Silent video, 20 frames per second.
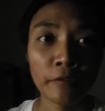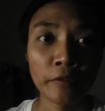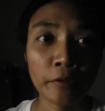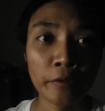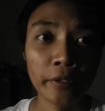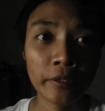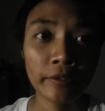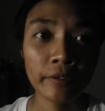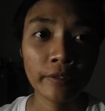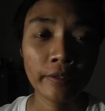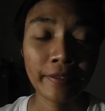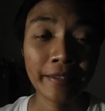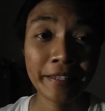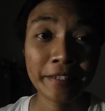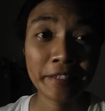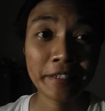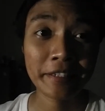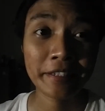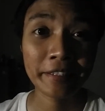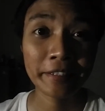everyone.
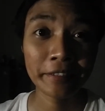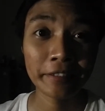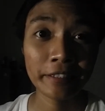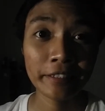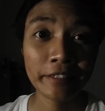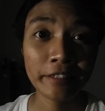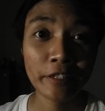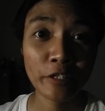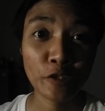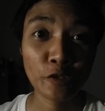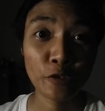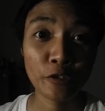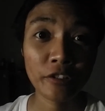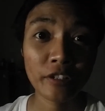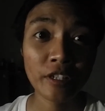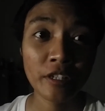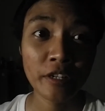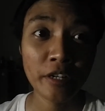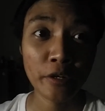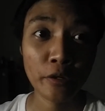This is Dylan, your
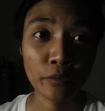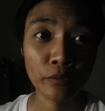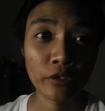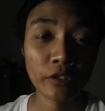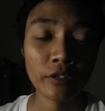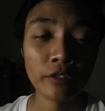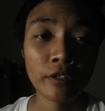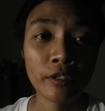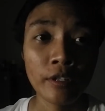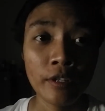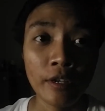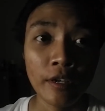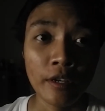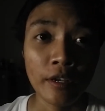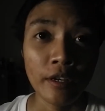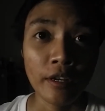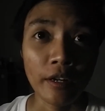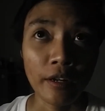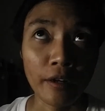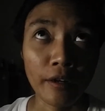Sunday host.
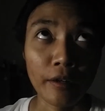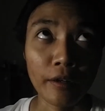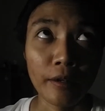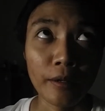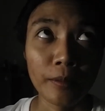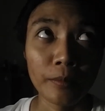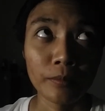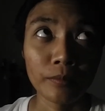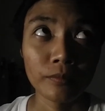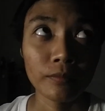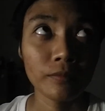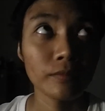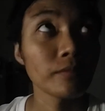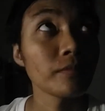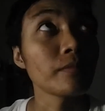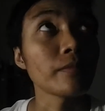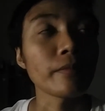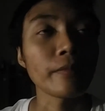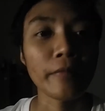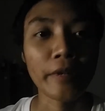Um,
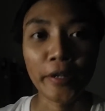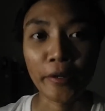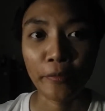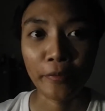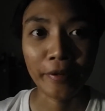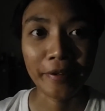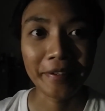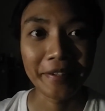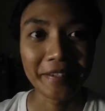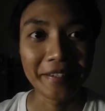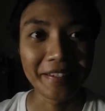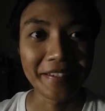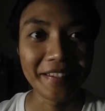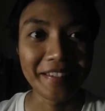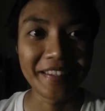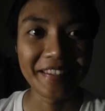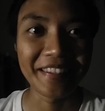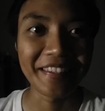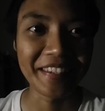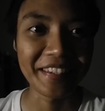anyway,
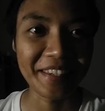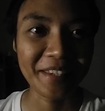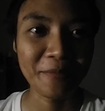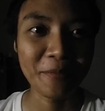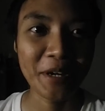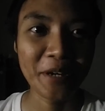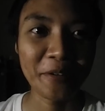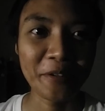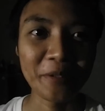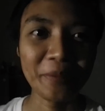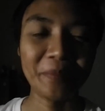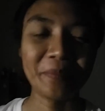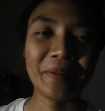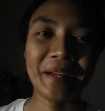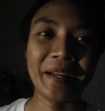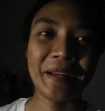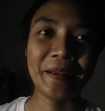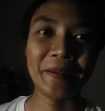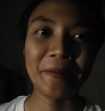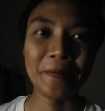this is my room,
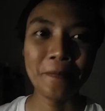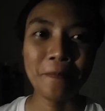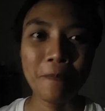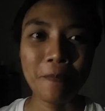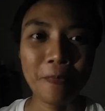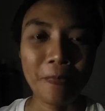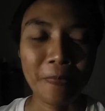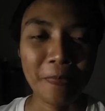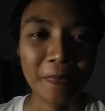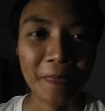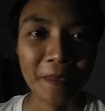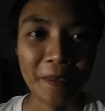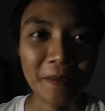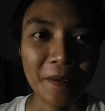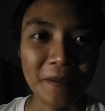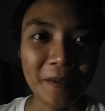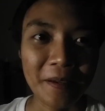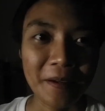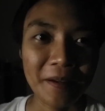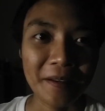and
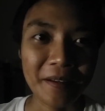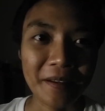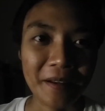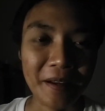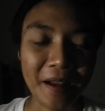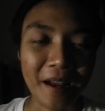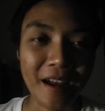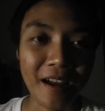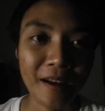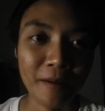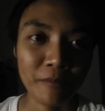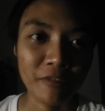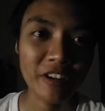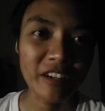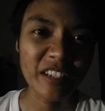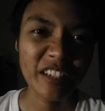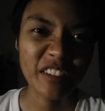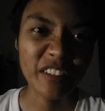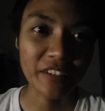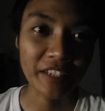I'm
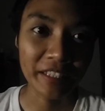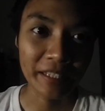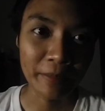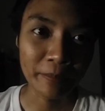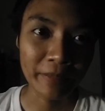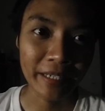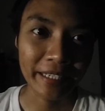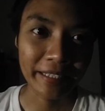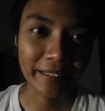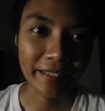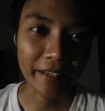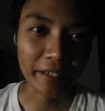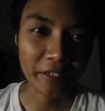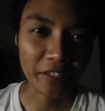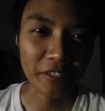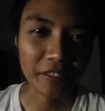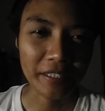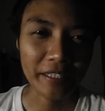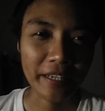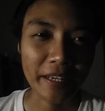ready to hit the bed
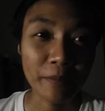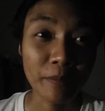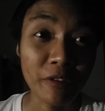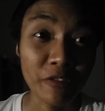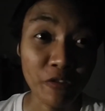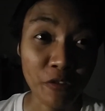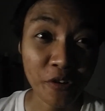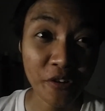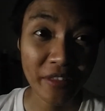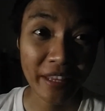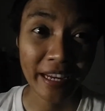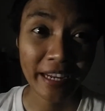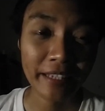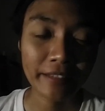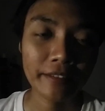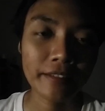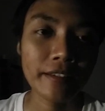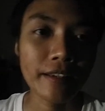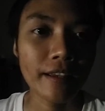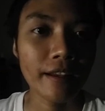actually. And before
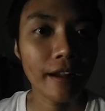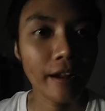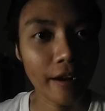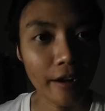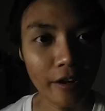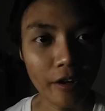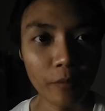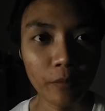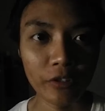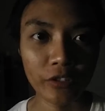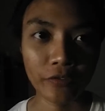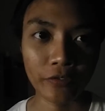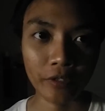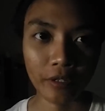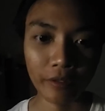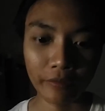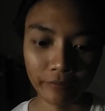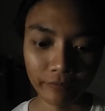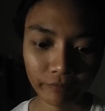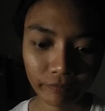that, I almost
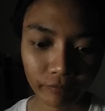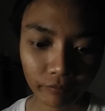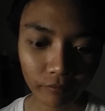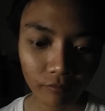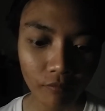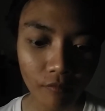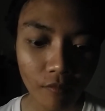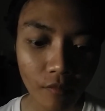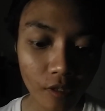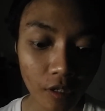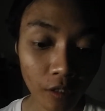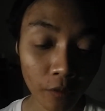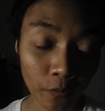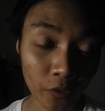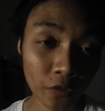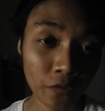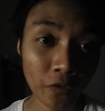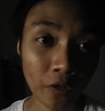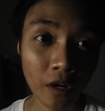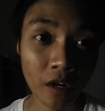
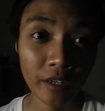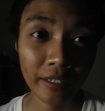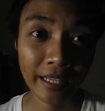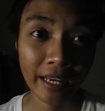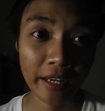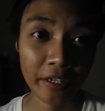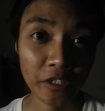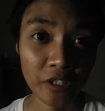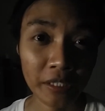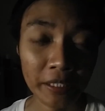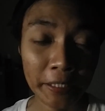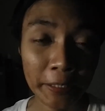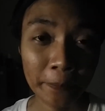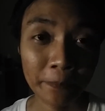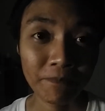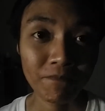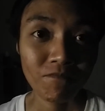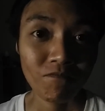forgot actually